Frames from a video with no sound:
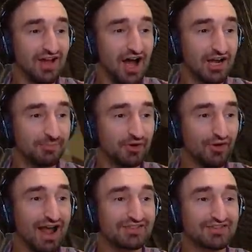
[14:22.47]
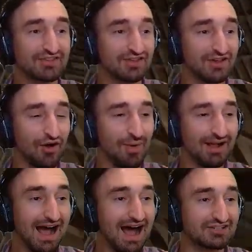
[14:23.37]
I can progress. Oh my
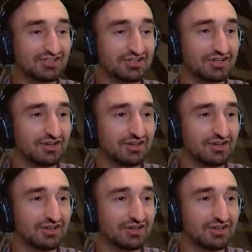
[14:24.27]
gosh.